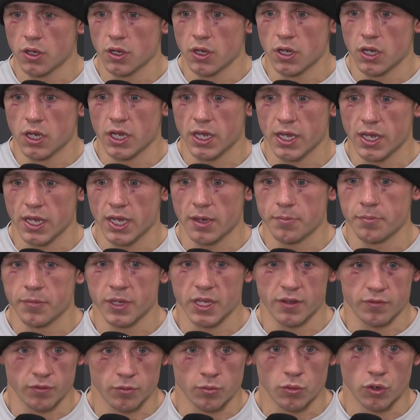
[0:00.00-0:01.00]

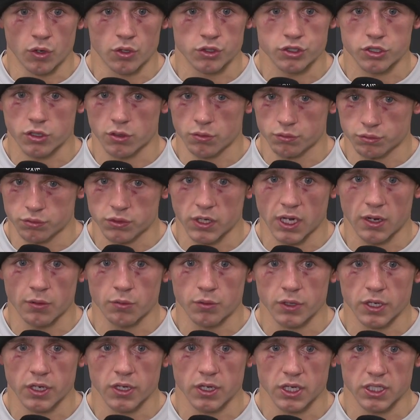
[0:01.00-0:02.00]
even more so now
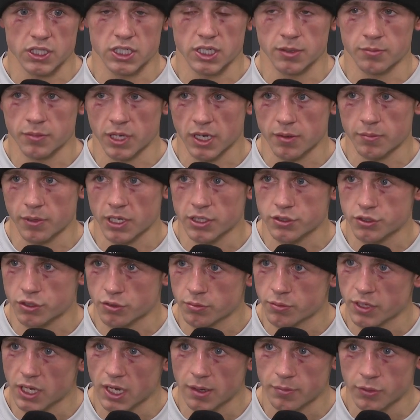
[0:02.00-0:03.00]
with a team like Matchroom
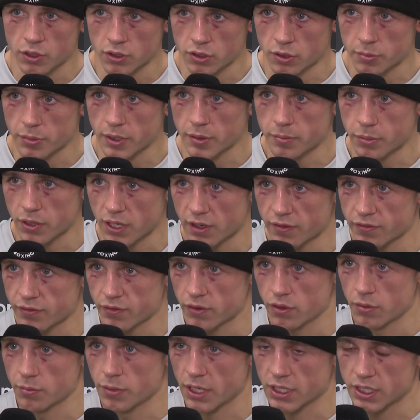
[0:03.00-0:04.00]
behind me on a big
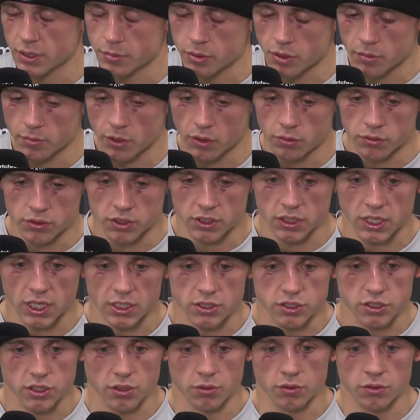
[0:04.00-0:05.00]
platform, Eddie promoting and that.
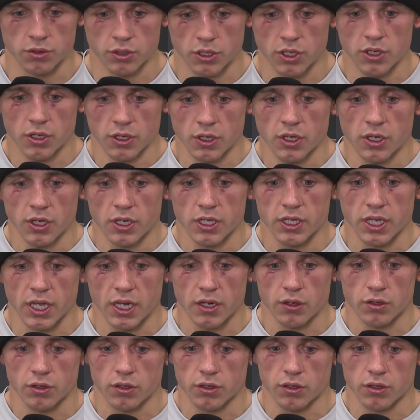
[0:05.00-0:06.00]
So
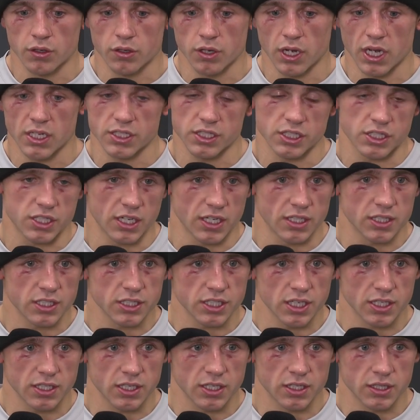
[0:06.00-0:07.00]
yeah, as I
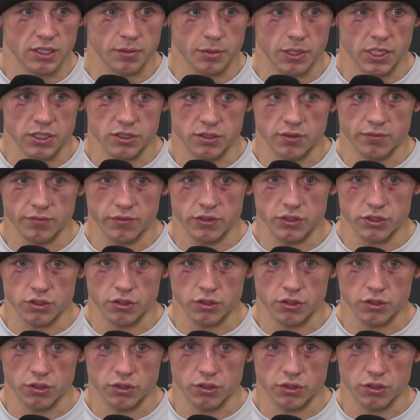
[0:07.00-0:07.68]
said it in the press conference,